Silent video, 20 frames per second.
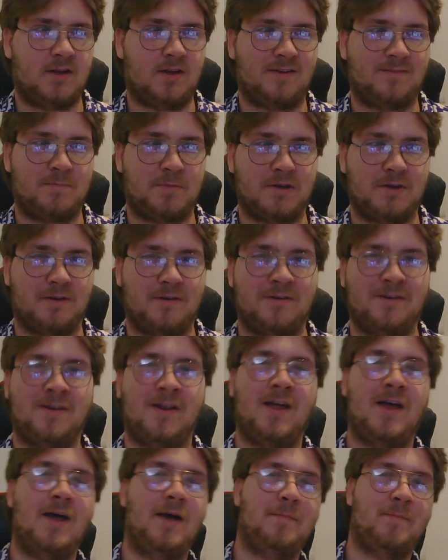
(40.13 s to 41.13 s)
I've been
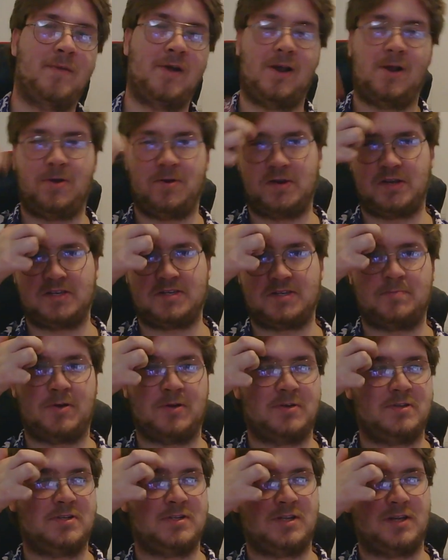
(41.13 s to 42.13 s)
Melodious
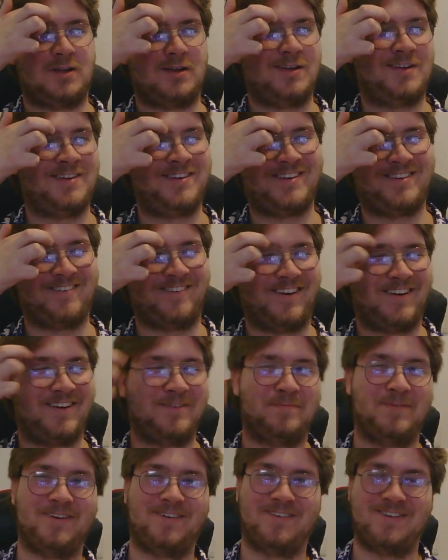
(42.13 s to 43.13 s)
posting quite a
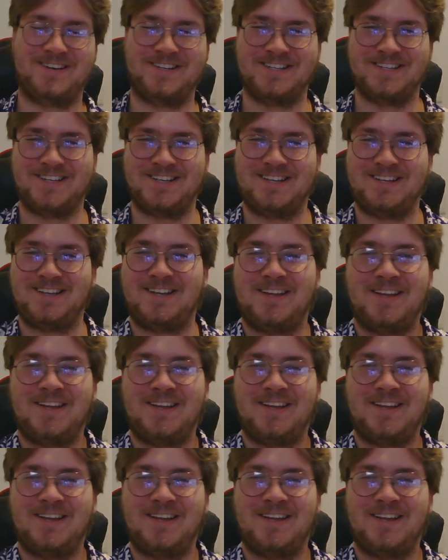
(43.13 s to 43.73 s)
bit recently.